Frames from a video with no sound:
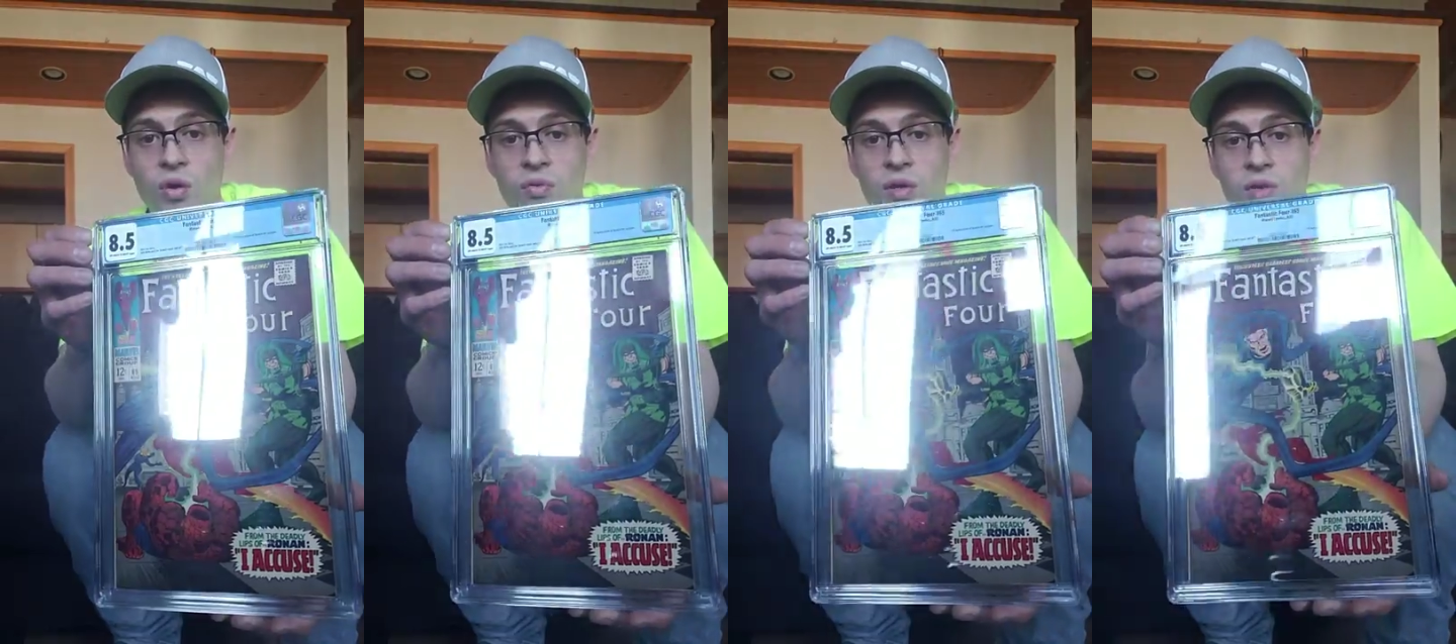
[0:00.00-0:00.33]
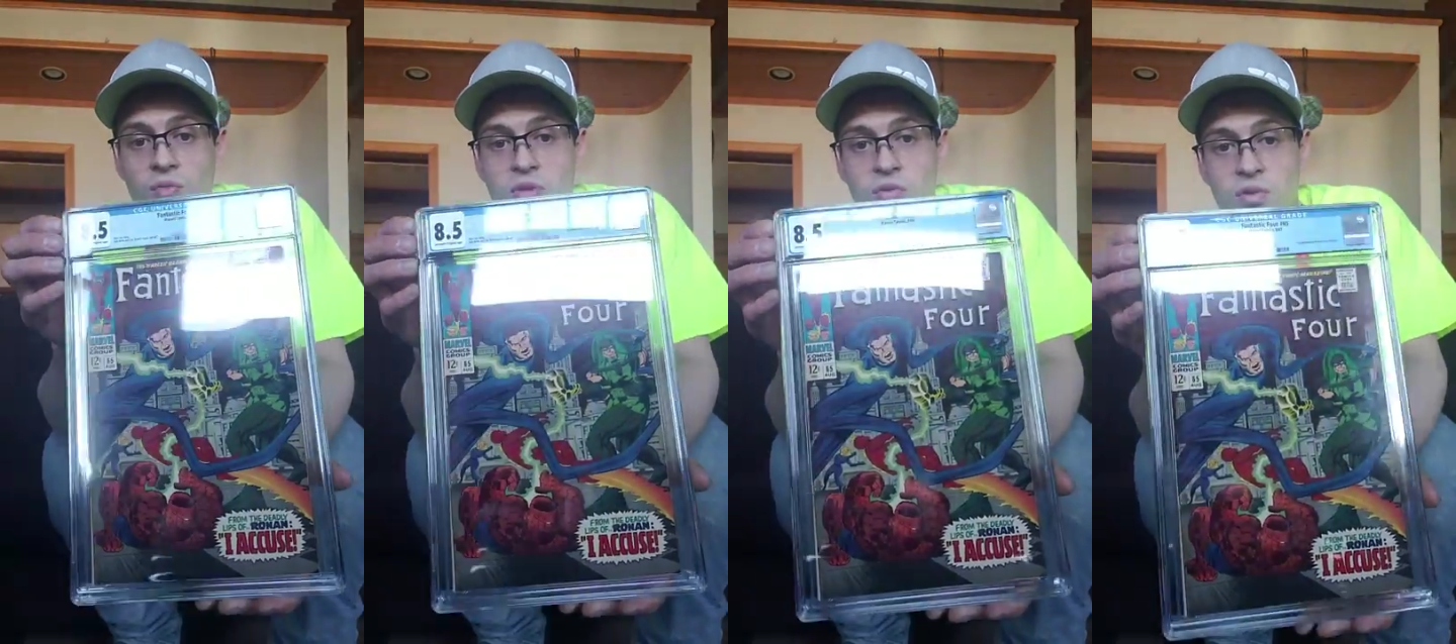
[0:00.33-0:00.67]

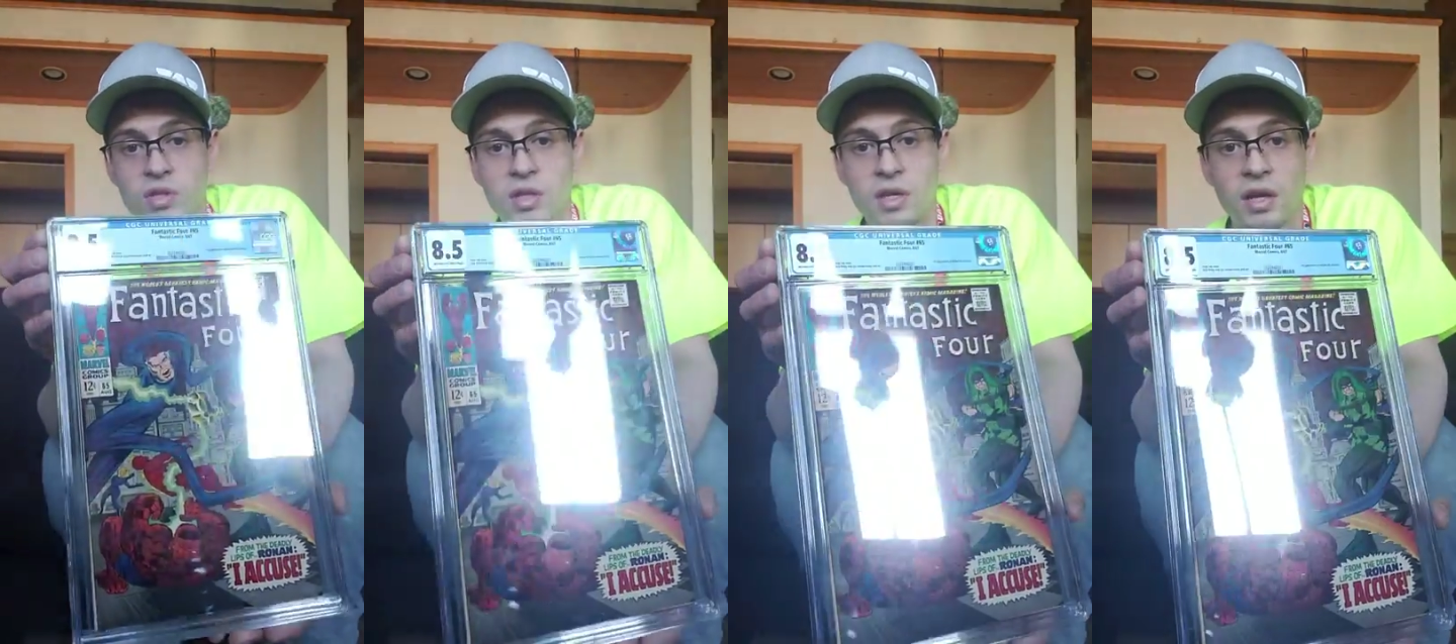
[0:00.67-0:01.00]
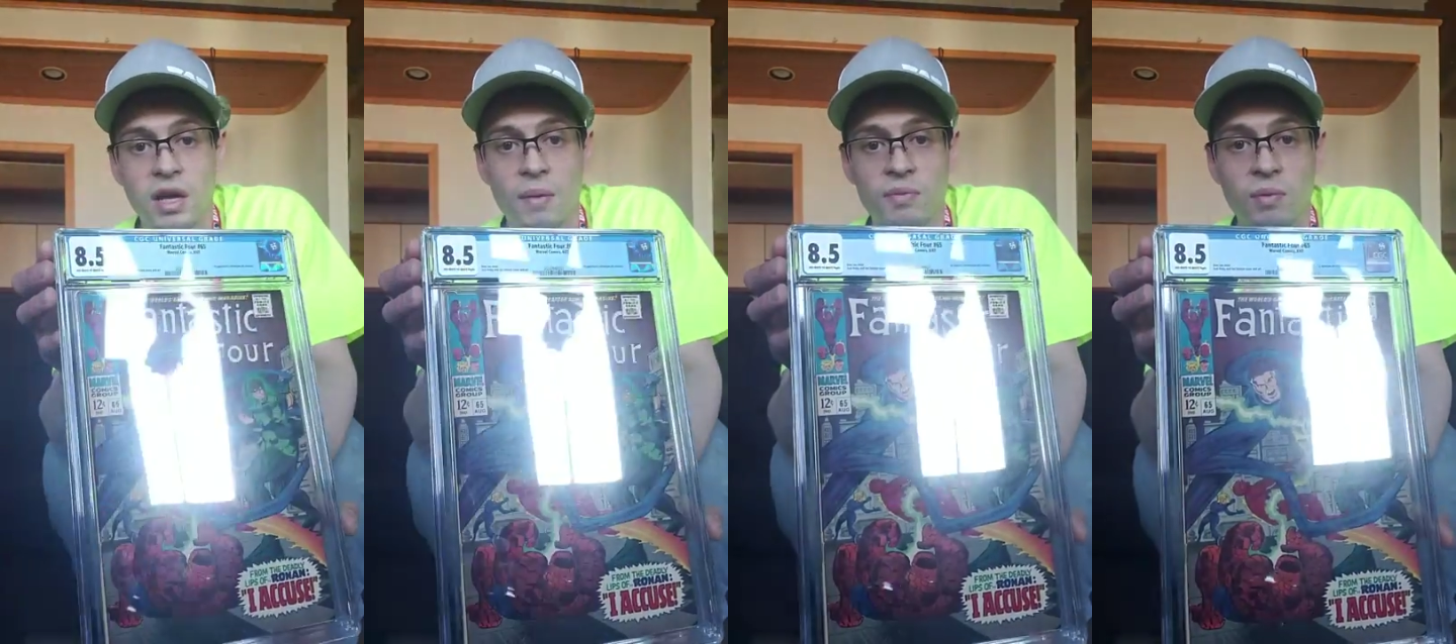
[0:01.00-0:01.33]
Ronan, which was in the
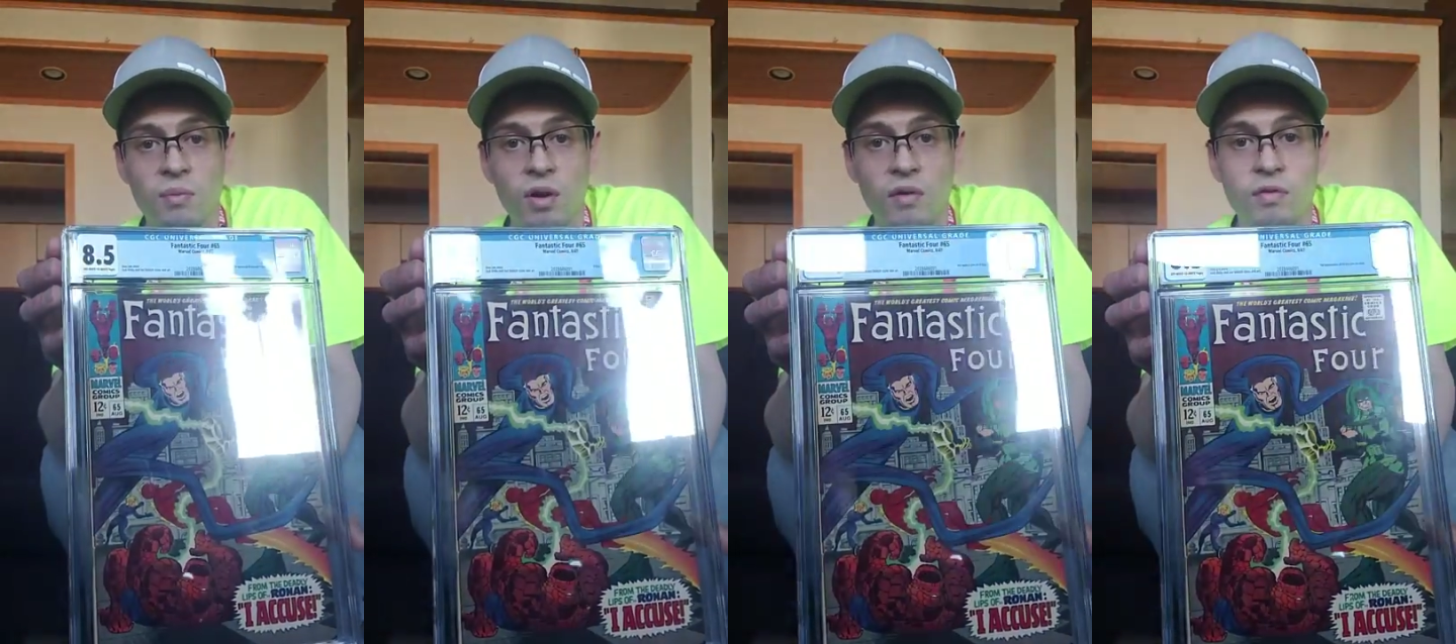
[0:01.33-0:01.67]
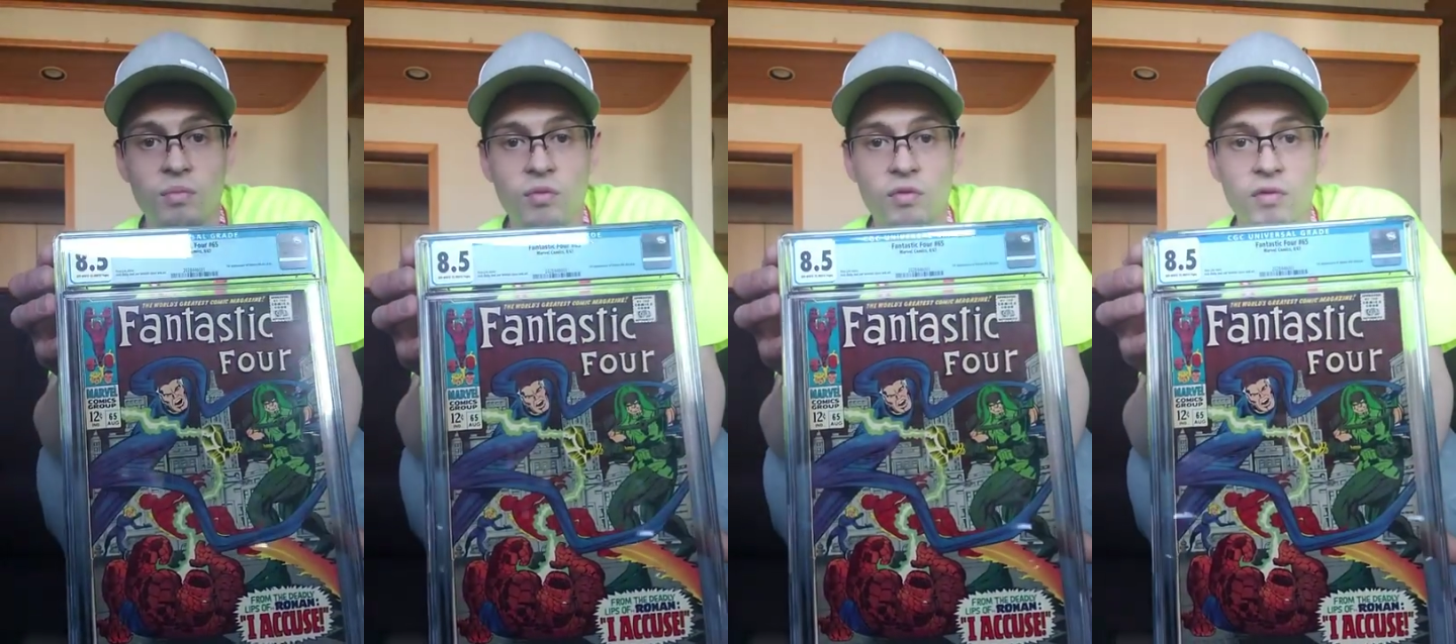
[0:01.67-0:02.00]
Captain
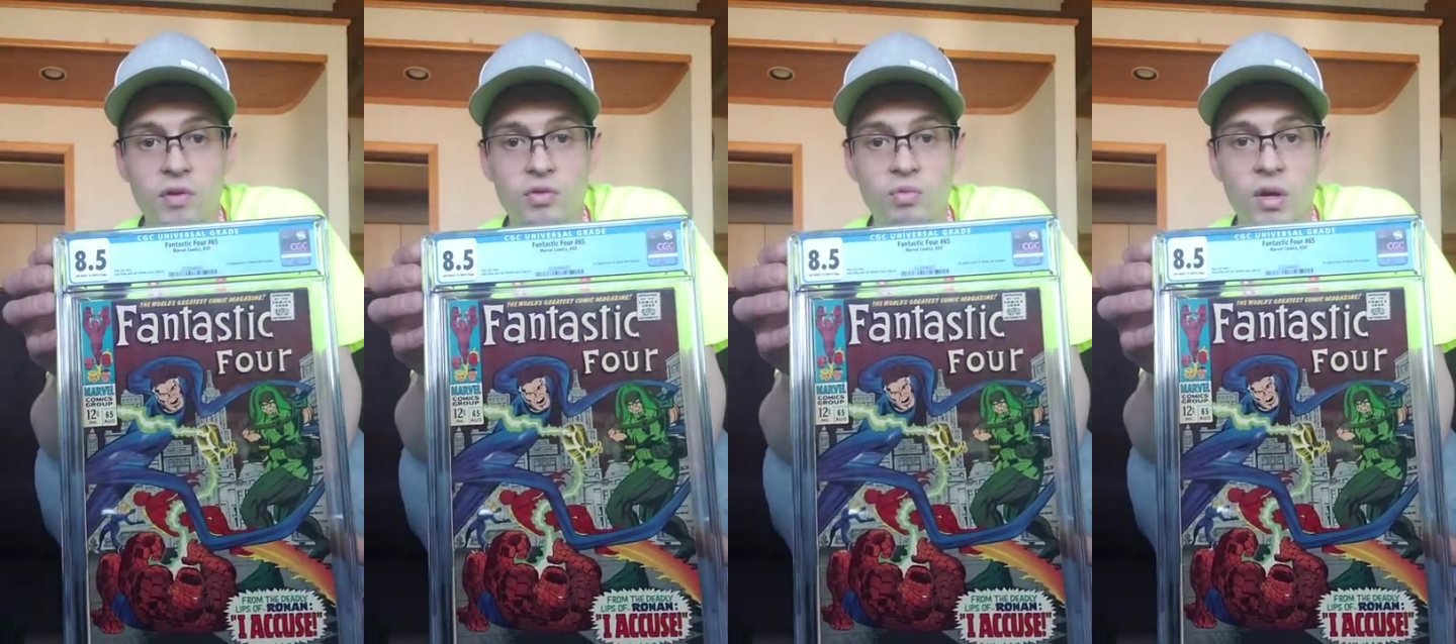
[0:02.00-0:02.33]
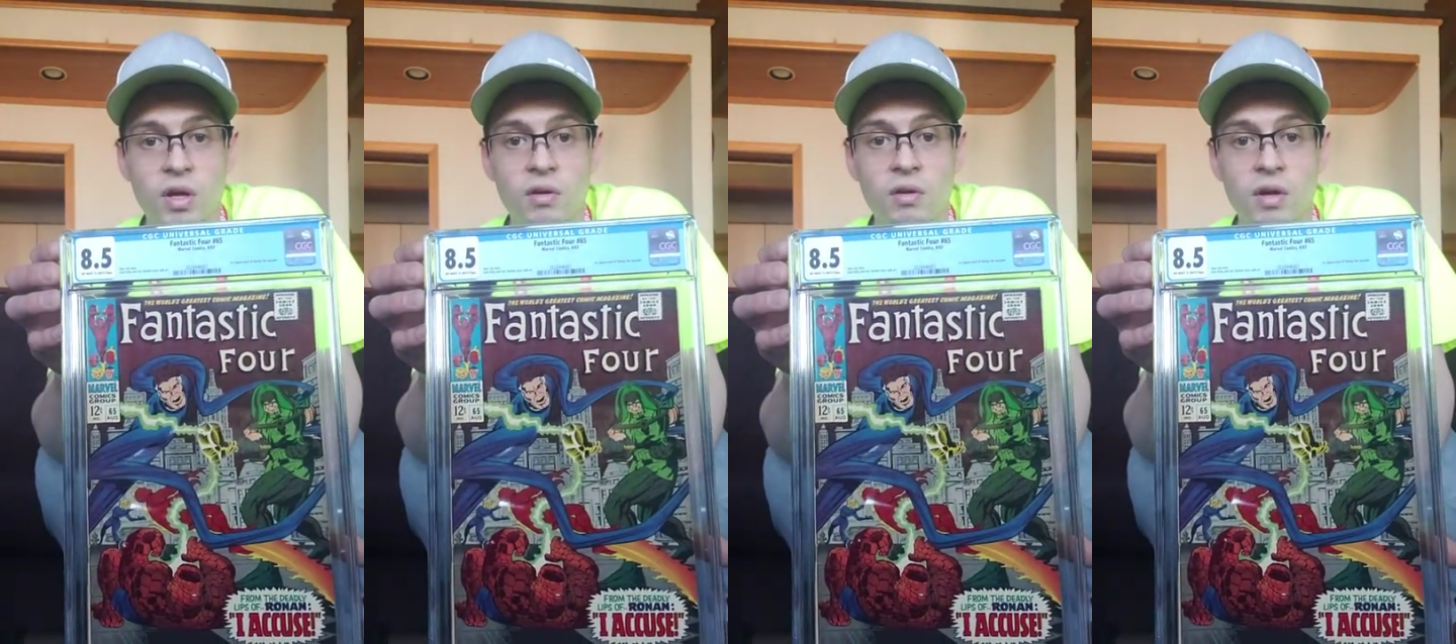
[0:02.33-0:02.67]
Marvel movie as
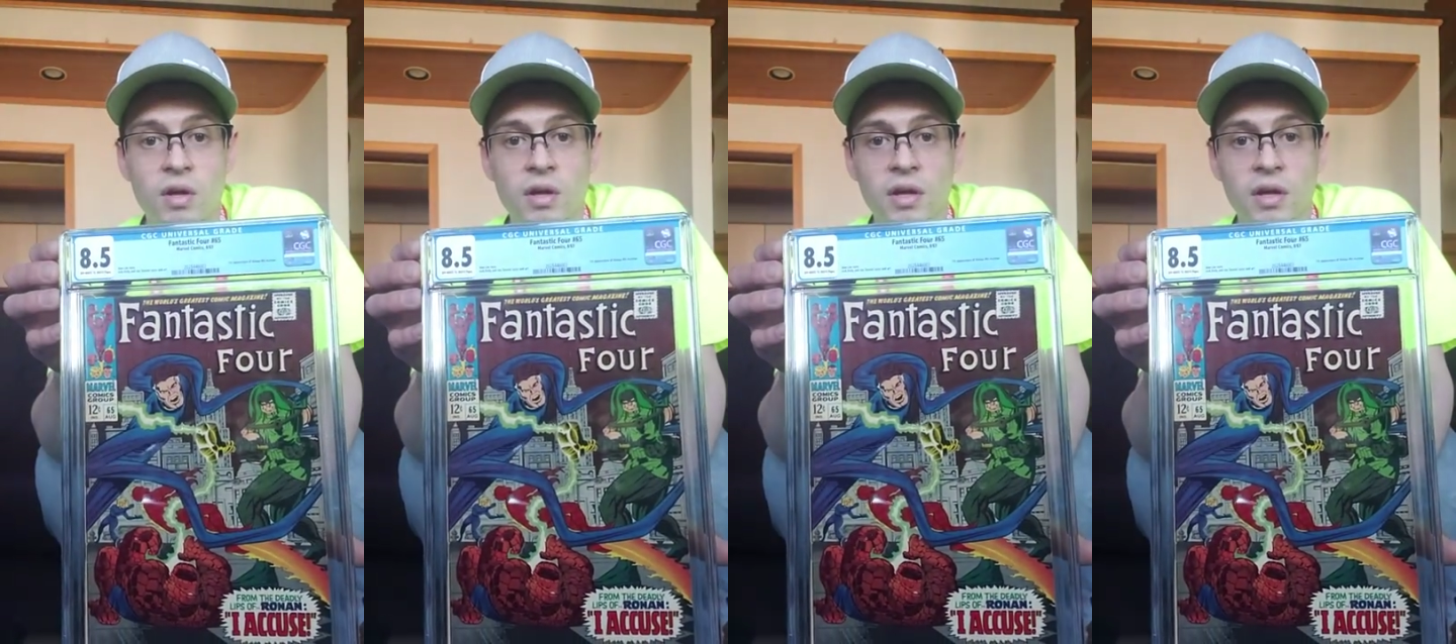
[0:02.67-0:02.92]
well.